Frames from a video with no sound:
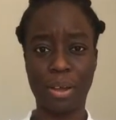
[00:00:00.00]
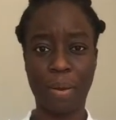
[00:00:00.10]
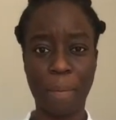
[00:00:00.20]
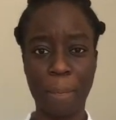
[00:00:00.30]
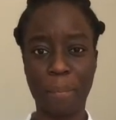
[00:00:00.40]

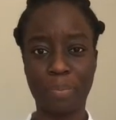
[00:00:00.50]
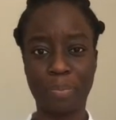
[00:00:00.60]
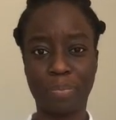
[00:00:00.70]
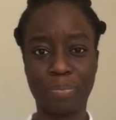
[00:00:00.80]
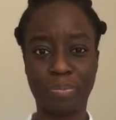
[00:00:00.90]

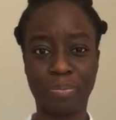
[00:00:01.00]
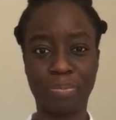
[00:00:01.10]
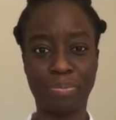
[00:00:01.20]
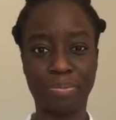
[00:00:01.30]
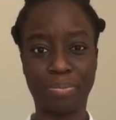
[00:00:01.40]

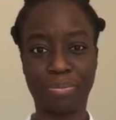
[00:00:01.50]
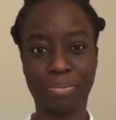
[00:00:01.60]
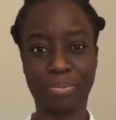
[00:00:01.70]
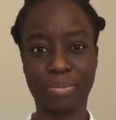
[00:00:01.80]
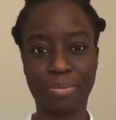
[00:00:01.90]

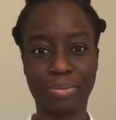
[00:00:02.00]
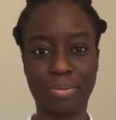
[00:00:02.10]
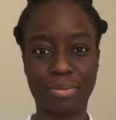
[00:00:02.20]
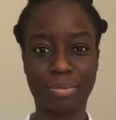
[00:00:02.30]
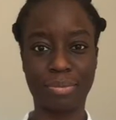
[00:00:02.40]

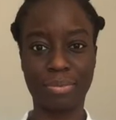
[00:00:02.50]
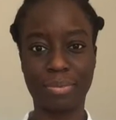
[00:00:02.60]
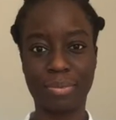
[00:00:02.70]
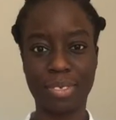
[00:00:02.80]
(no one is talking)